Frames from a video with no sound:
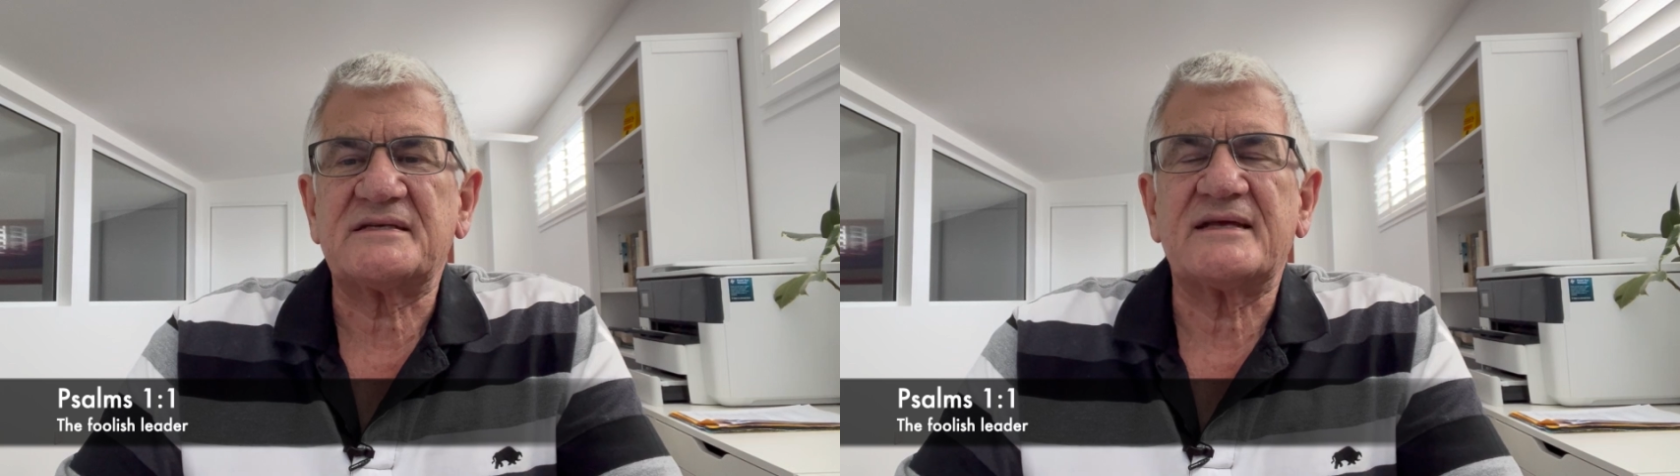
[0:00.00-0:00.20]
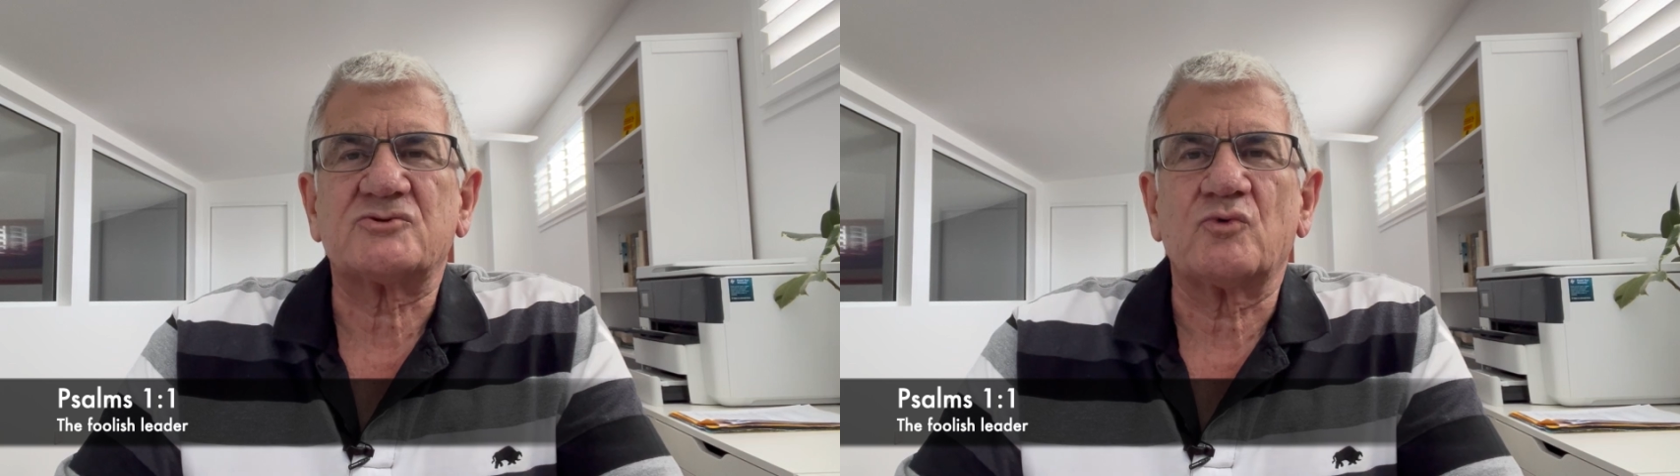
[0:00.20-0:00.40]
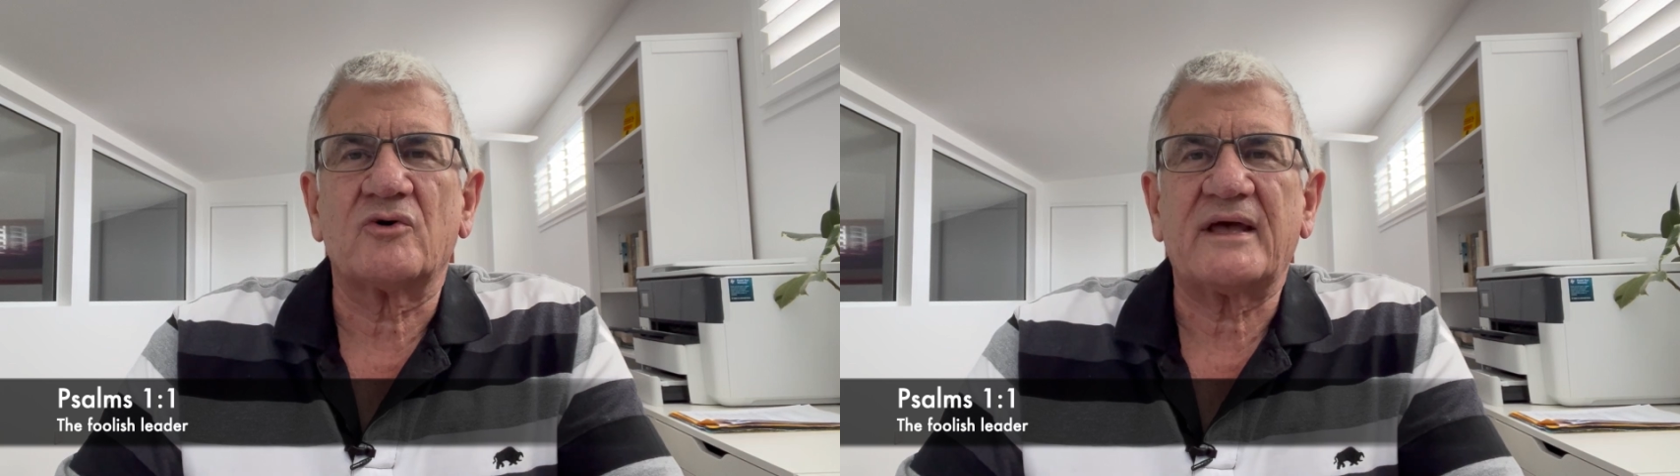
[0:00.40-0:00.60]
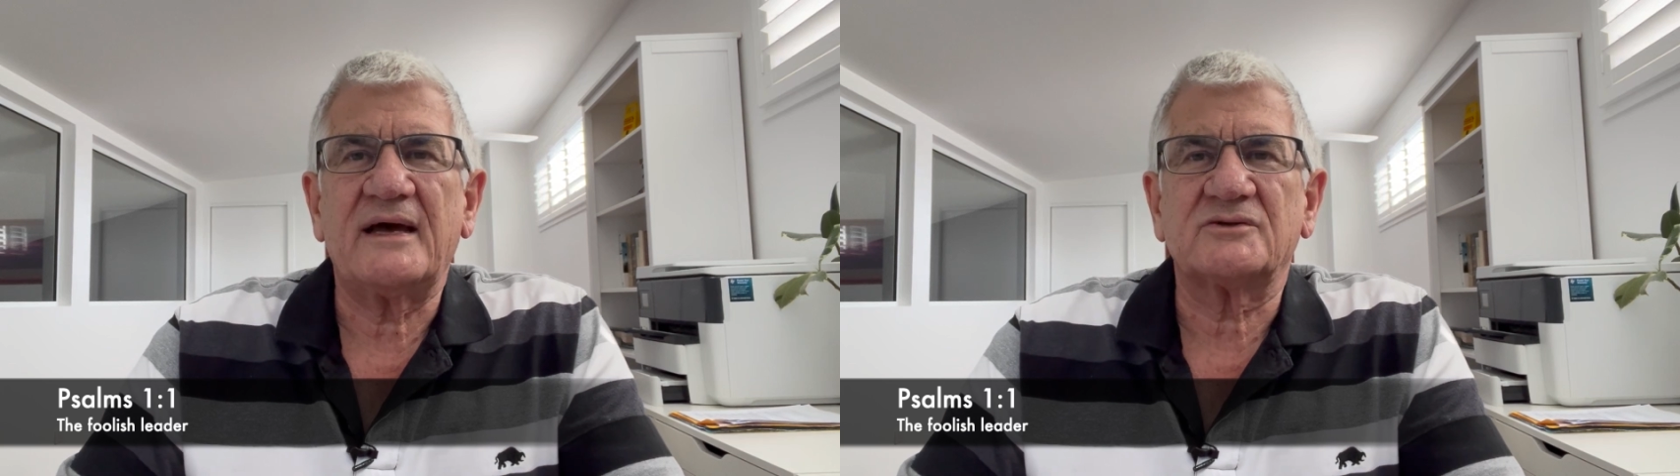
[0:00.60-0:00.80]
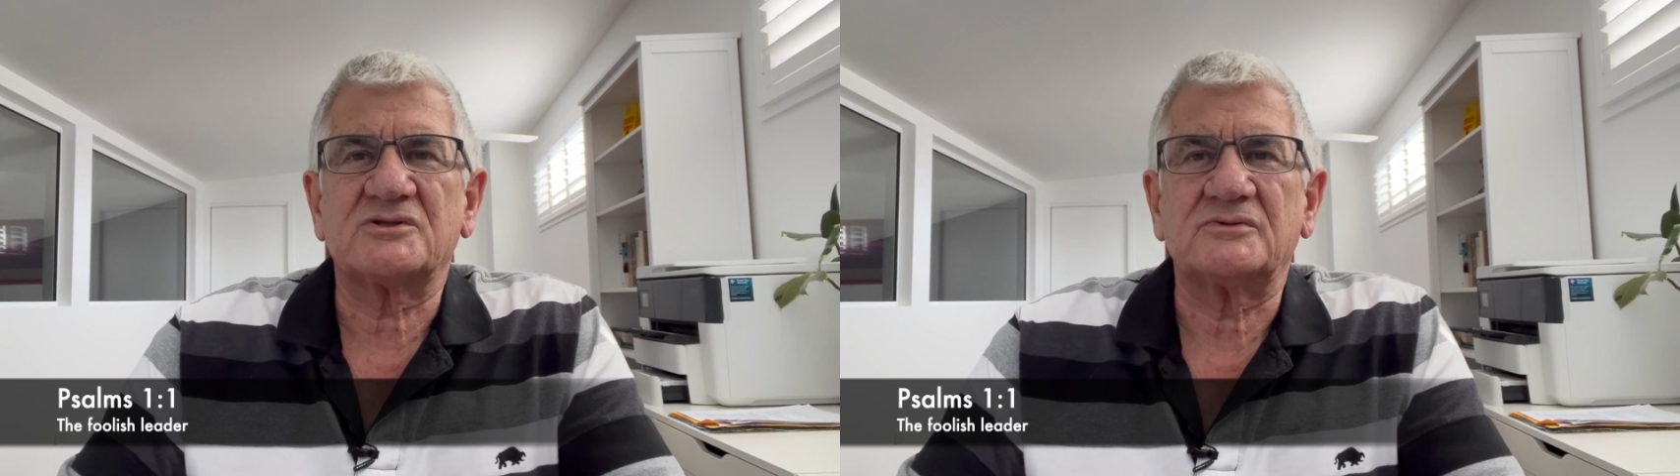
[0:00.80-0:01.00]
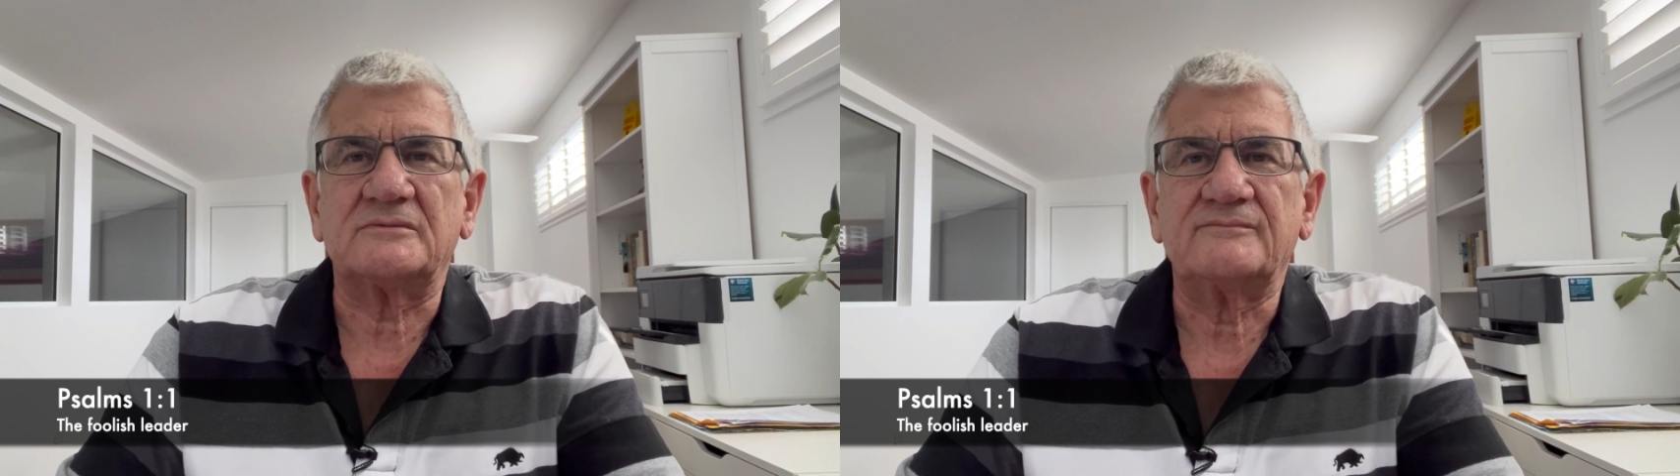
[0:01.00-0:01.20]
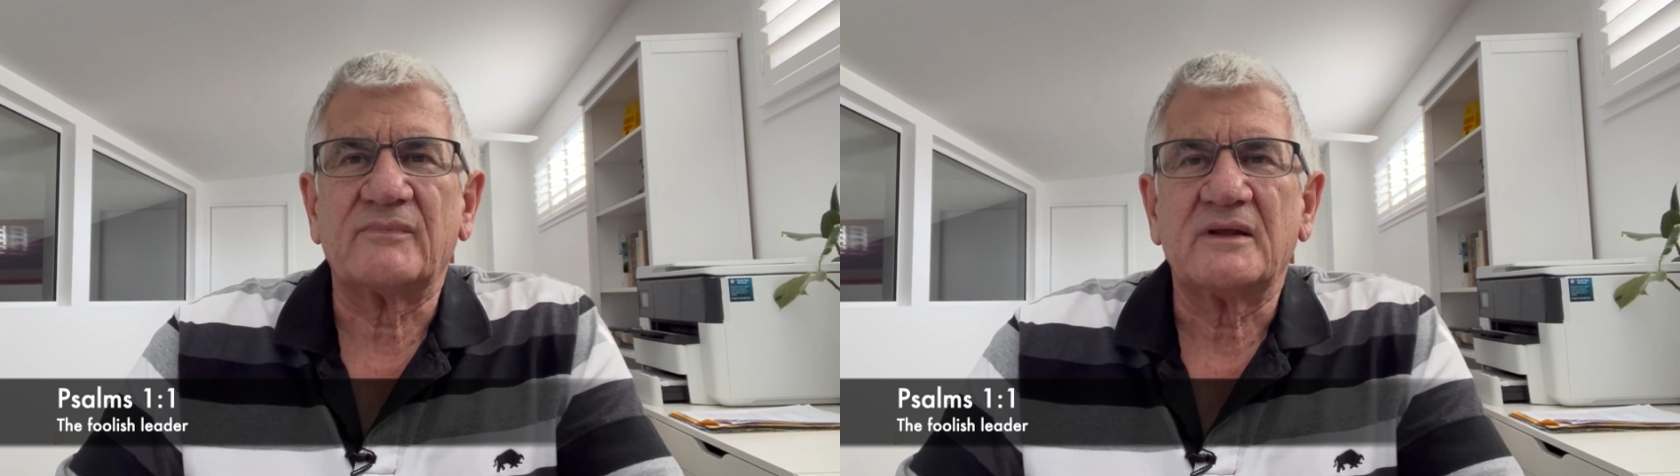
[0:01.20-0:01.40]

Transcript: gets wrong counsel.